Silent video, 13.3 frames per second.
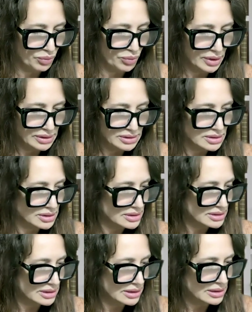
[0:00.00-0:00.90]
What
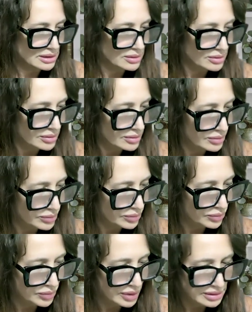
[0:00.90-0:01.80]
does it,
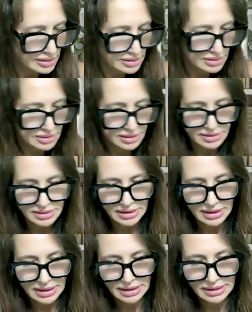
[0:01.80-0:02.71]
what does
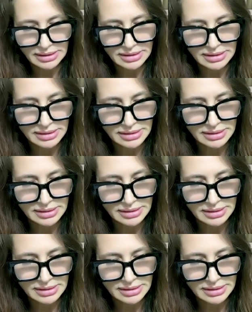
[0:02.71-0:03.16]
it